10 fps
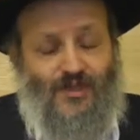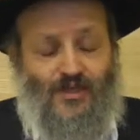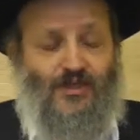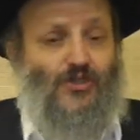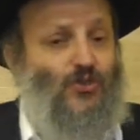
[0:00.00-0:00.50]

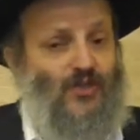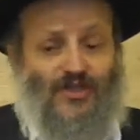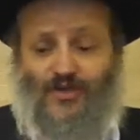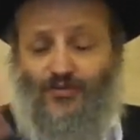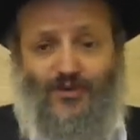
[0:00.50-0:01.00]
And the Jew
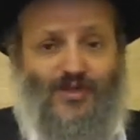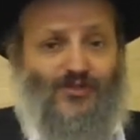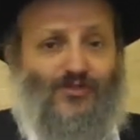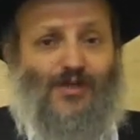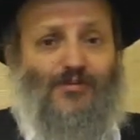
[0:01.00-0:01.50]
again
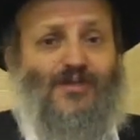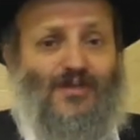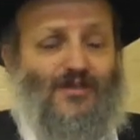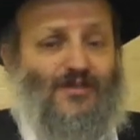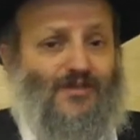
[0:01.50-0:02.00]
cries,
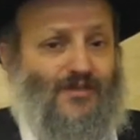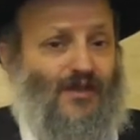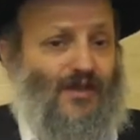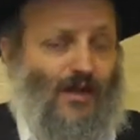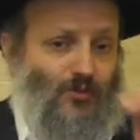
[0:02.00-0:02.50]
"Rabbi,
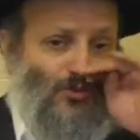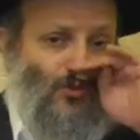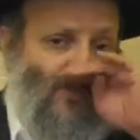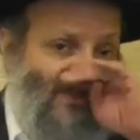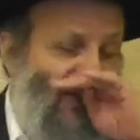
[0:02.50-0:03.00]
I was
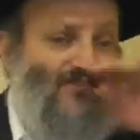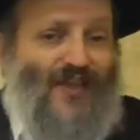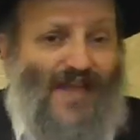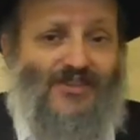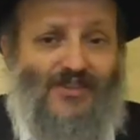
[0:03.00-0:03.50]
told it's a
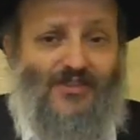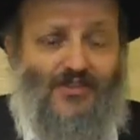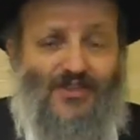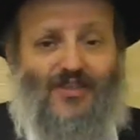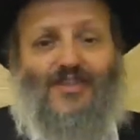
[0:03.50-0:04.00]
fast day
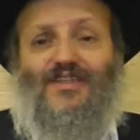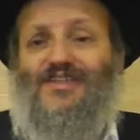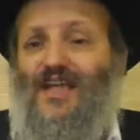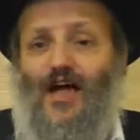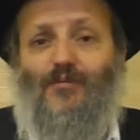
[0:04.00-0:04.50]
today. He
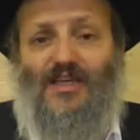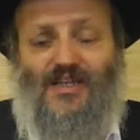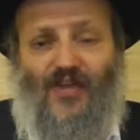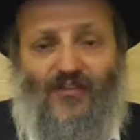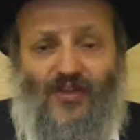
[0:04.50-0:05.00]
didn't tell me
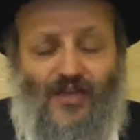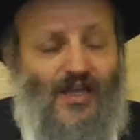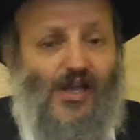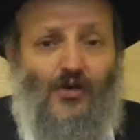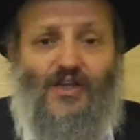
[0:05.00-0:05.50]
nothing.
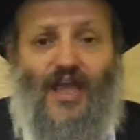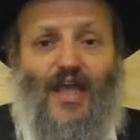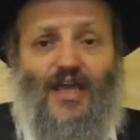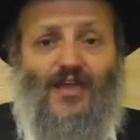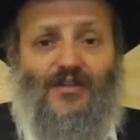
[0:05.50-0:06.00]
When I
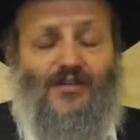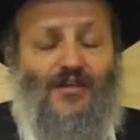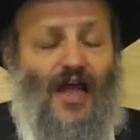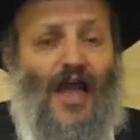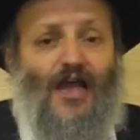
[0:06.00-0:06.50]
ate,
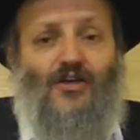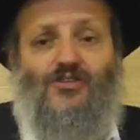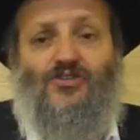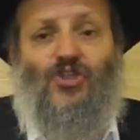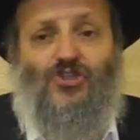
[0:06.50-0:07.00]
how
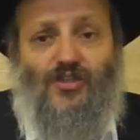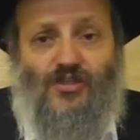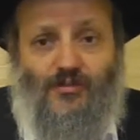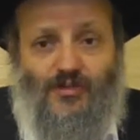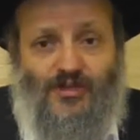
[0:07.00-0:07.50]
could such a
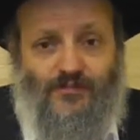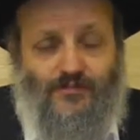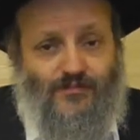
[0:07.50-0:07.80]
thing be?"